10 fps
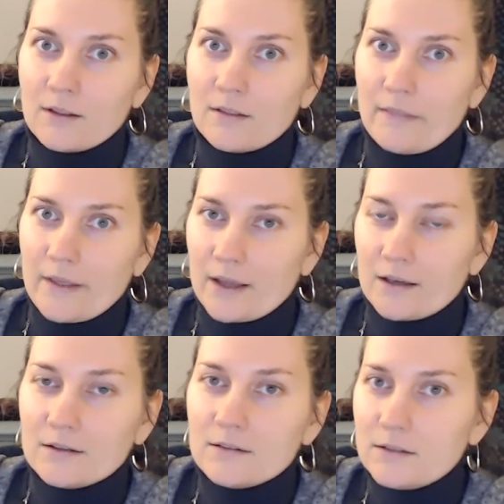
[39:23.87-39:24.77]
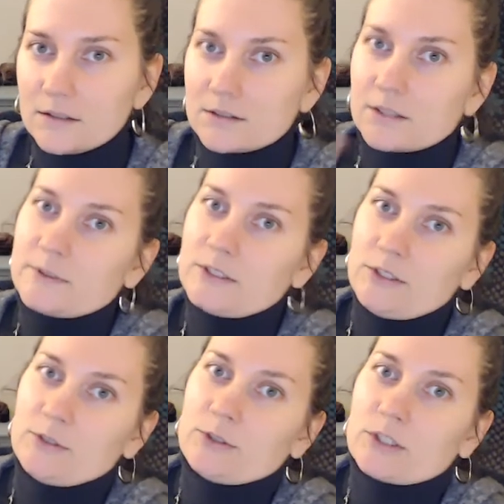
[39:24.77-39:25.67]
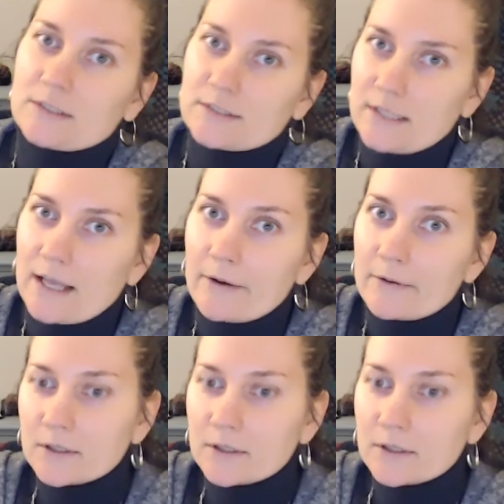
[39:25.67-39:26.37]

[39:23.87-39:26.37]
that this substitution is allowed.